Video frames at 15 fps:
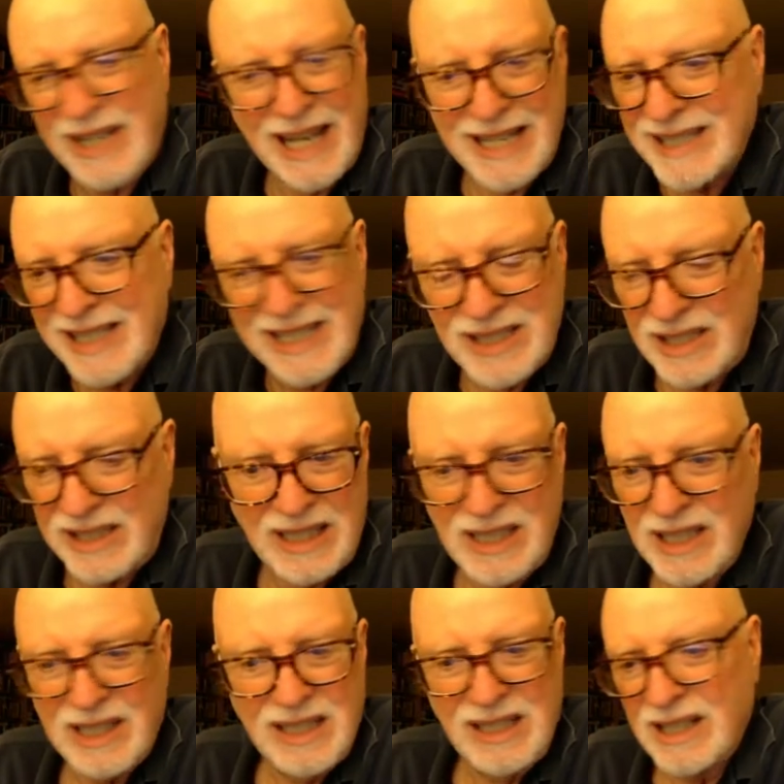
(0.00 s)
as easy,
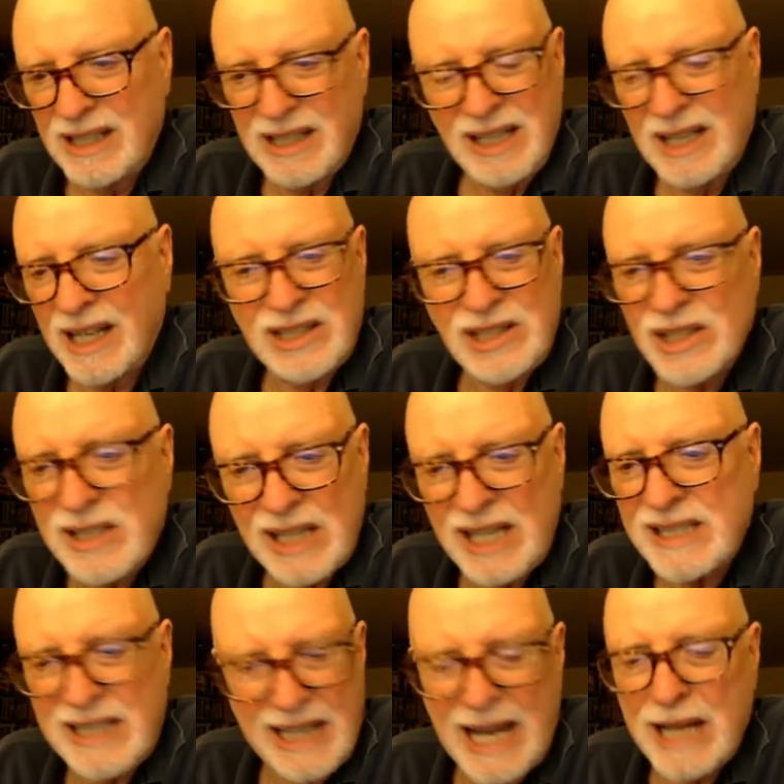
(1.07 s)
uh, just
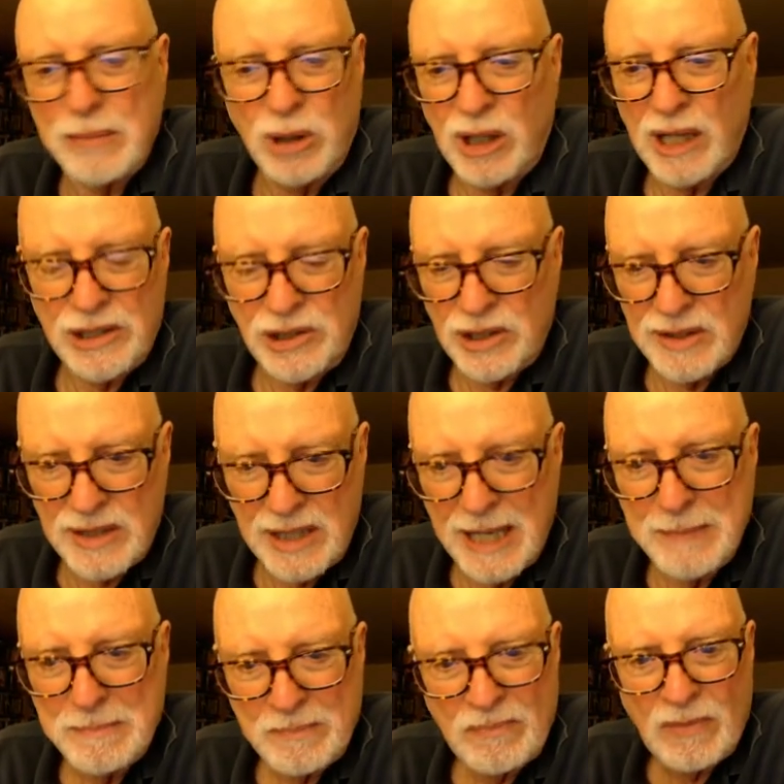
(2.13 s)
as able, I should say,
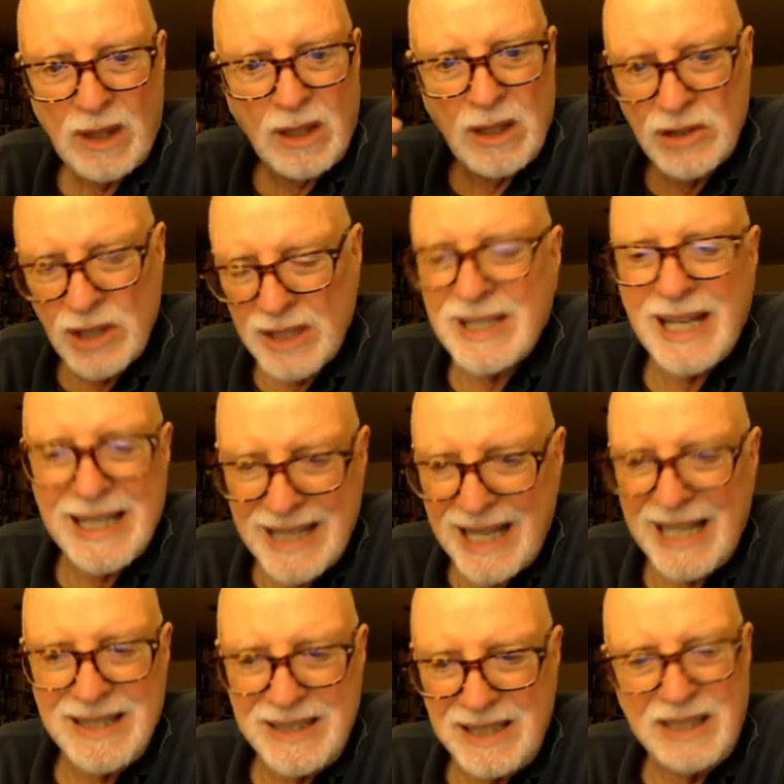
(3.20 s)
just as
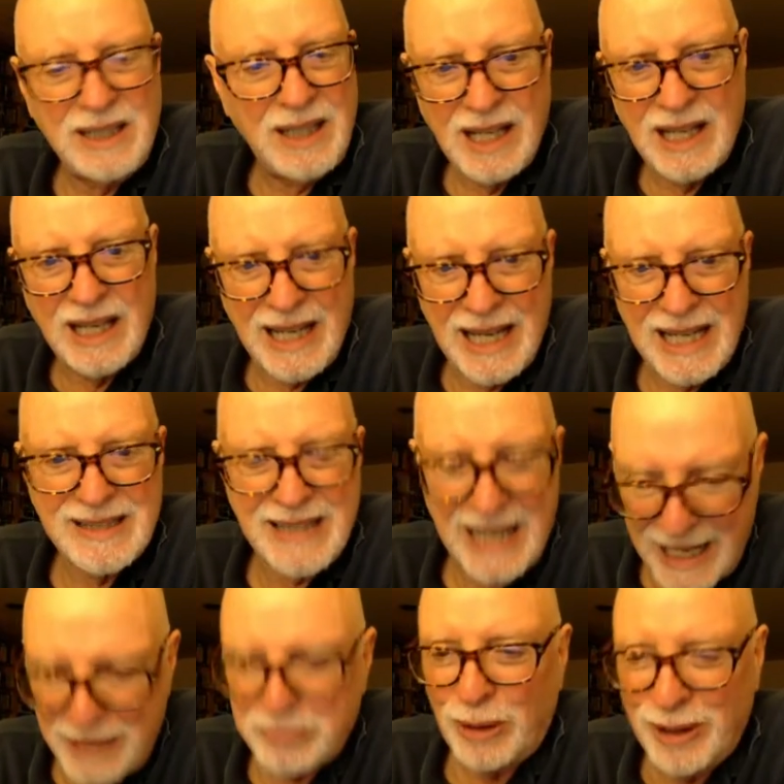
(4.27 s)
easy, as
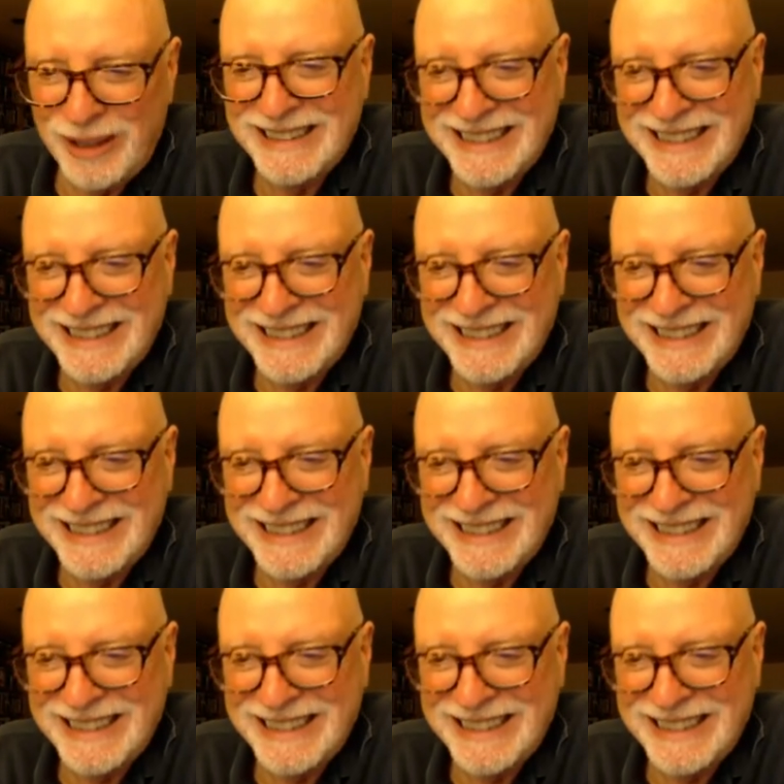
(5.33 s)
able,